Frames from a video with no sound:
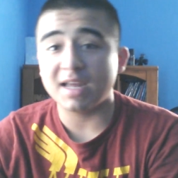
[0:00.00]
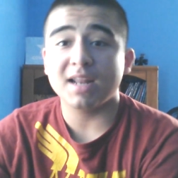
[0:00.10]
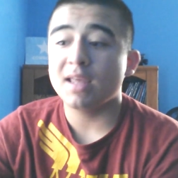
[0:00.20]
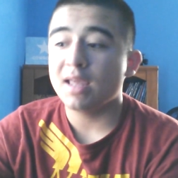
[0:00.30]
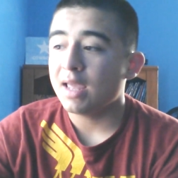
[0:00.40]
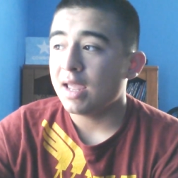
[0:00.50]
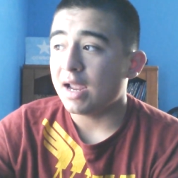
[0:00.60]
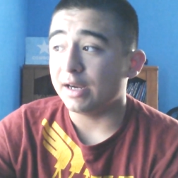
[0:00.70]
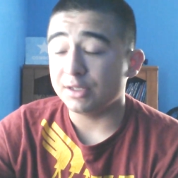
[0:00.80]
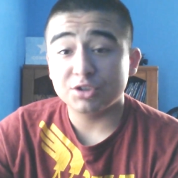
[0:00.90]
and you should
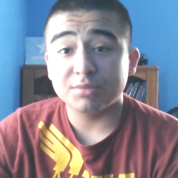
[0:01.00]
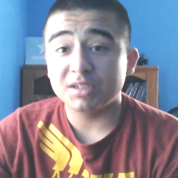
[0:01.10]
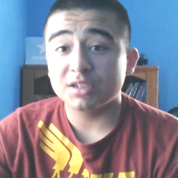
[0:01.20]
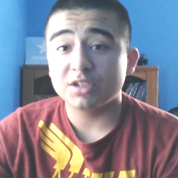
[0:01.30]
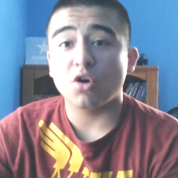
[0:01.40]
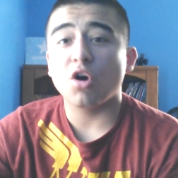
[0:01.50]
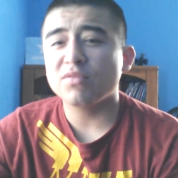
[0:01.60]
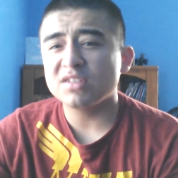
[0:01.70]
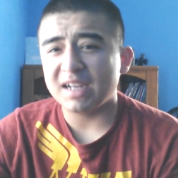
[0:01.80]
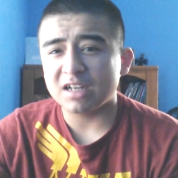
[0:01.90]
be good to go. Hopefully I
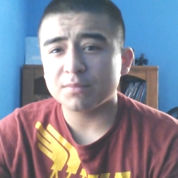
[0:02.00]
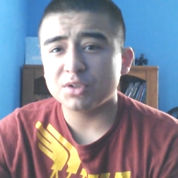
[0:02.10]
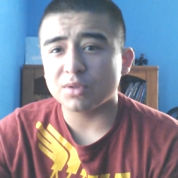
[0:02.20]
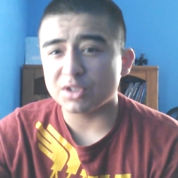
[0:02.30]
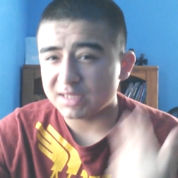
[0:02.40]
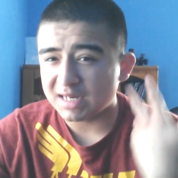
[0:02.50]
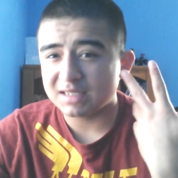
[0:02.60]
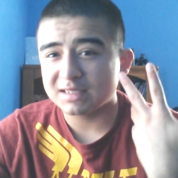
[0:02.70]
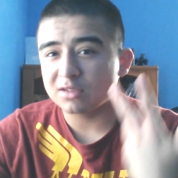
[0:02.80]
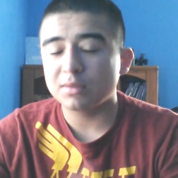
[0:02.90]
helped you understand it just a little bit
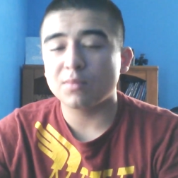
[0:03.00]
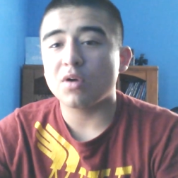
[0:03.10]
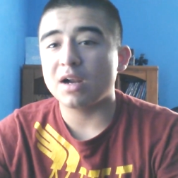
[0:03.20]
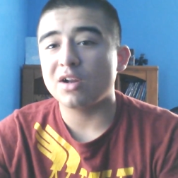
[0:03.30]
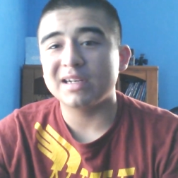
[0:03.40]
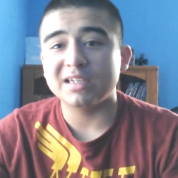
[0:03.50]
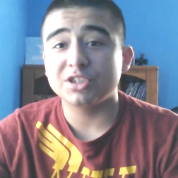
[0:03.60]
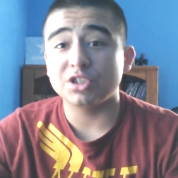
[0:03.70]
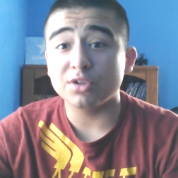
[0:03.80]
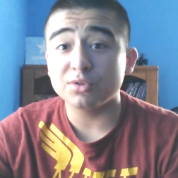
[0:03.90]
more. I know I didn't show you too
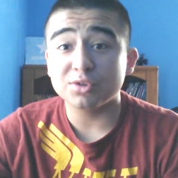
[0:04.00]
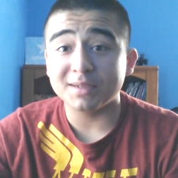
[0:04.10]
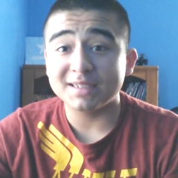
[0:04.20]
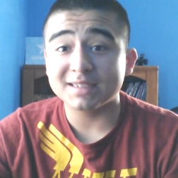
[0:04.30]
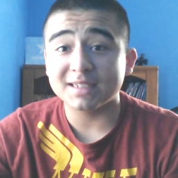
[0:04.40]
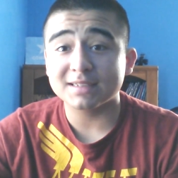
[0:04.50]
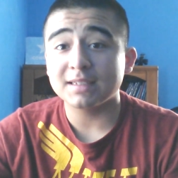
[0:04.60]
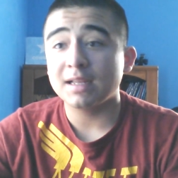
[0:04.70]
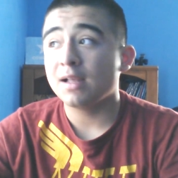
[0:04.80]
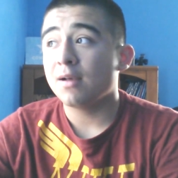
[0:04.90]
many things,
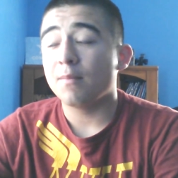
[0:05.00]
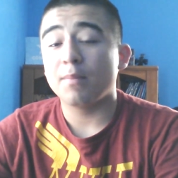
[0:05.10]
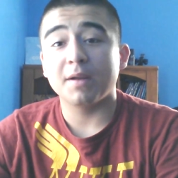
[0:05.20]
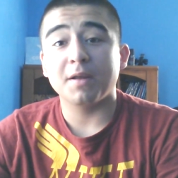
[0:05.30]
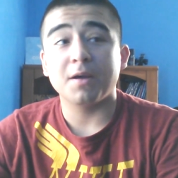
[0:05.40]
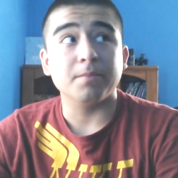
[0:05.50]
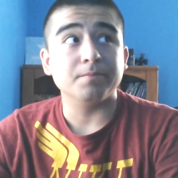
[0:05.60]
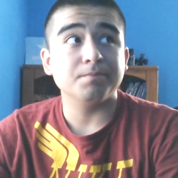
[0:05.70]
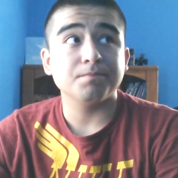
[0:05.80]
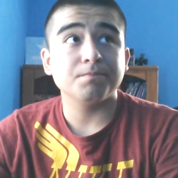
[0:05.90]
but
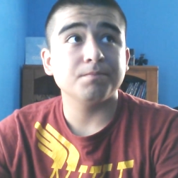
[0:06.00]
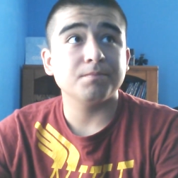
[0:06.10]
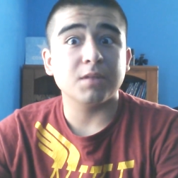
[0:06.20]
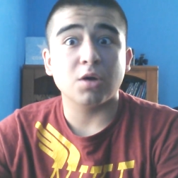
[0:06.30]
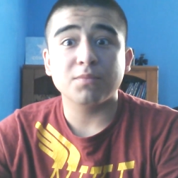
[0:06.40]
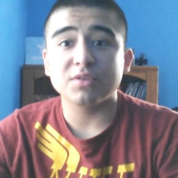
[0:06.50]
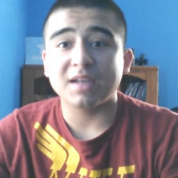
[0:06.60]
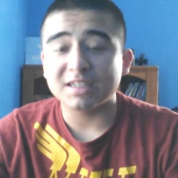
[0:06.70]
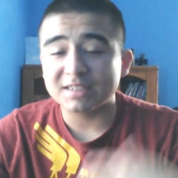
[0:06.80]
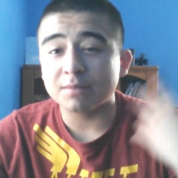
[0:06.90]
hopefully I just helped
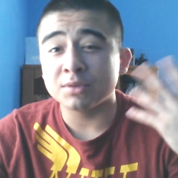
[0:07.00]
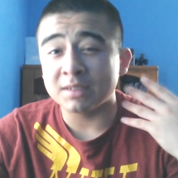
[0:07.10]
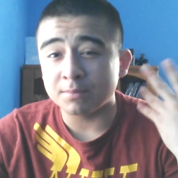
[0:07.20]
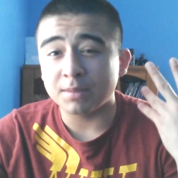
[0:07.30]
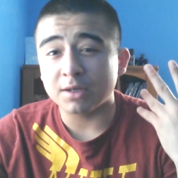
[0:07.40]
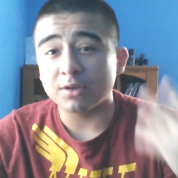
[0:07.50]
you get a better understanding.